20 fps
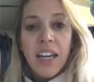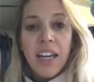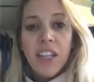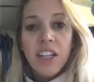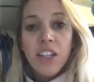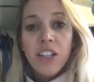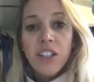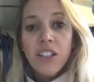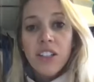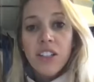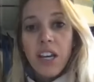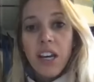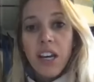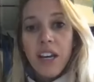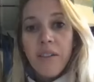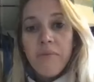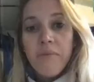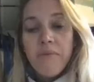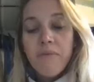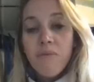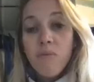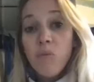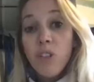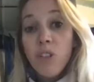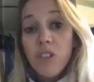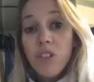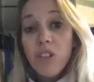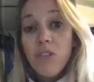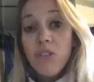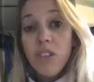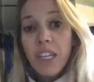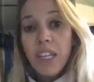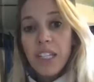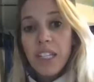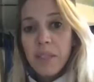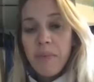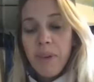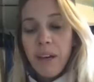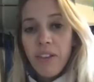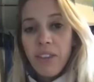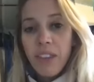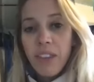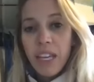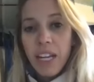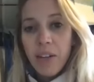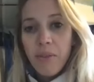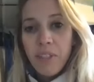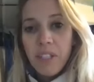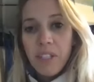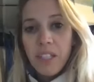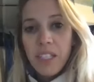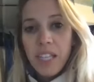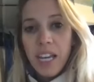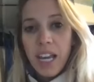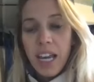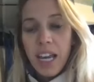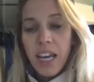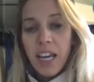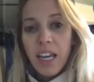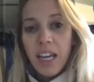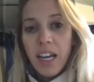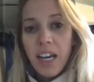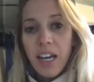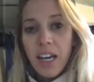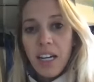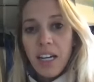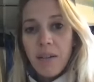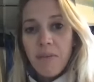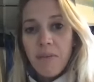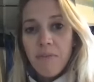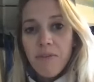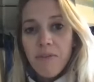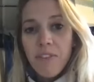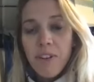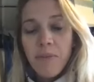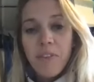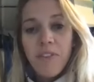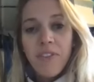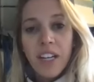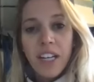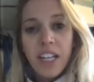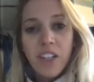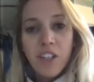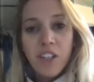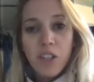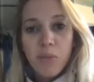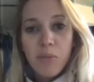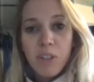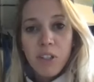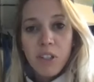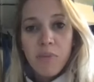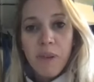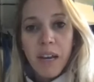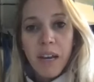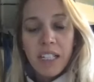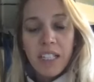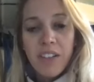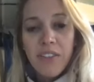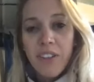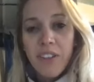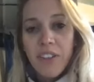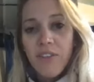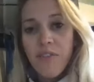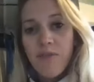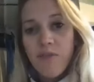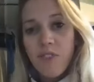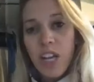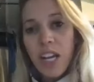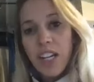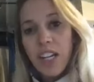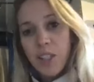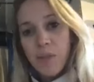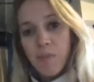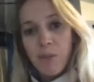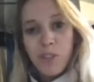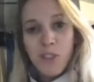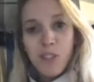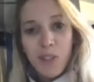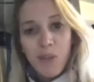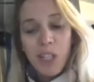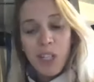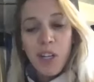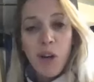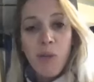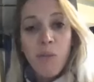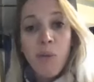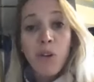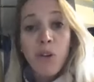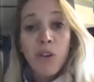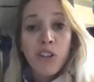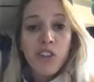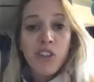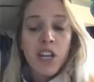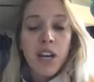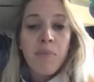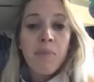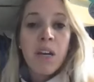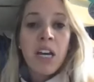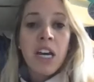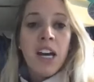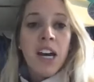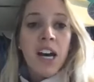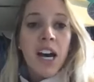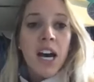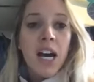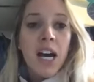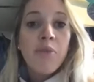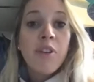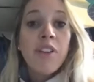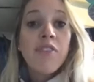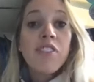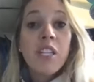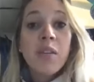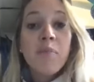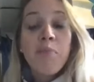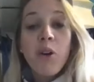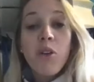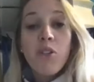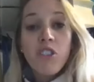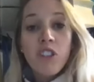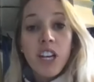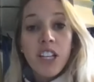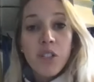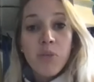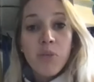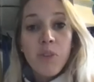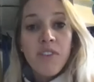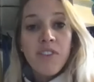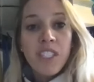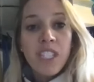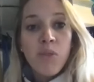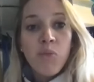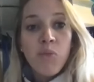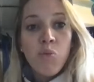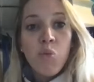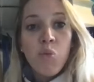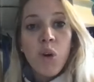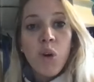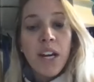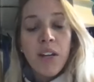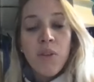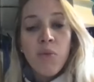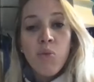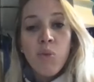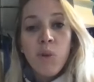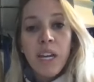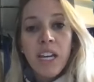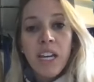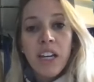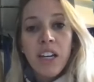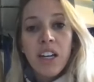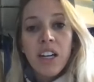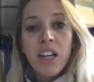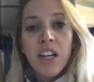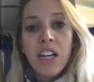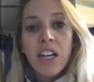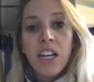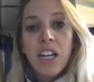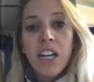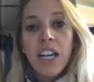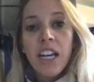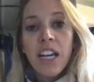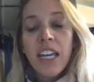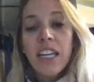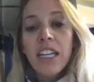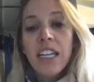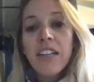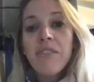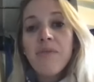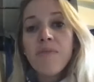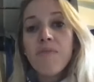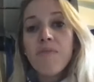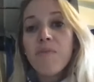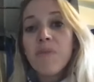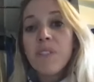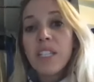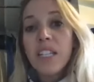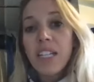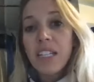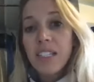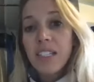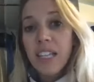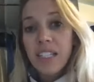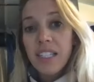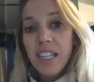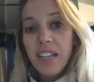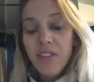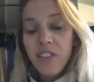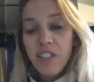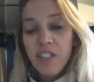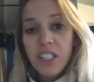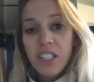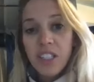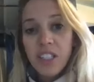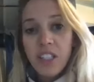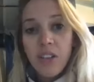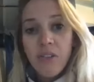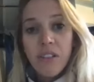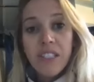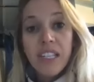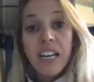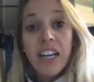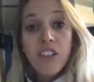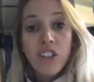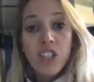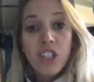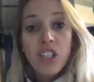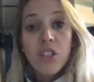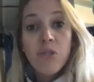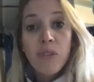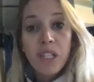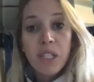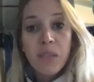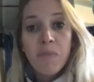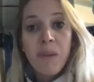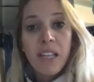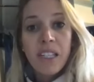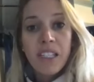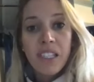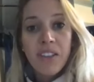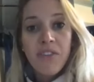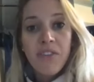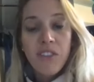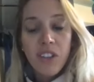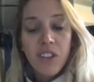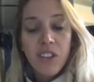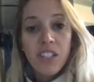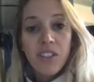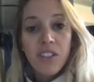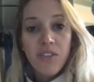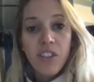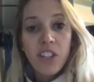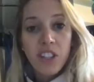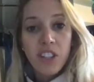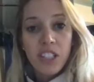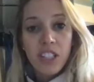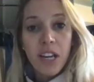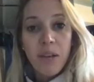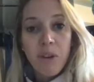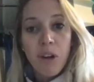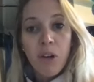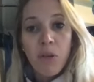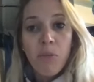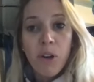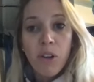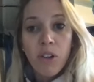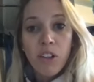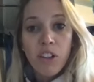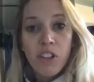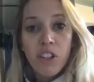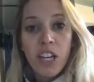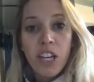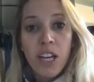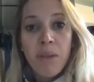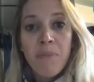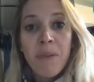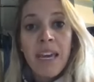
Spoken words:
there's, two things about that I would say from a financial perspective of tenants pursuing home ownership. We've seen both trends. We've seen one where in cities like San Francisco, it's actually too expensive for this first-time home ownership,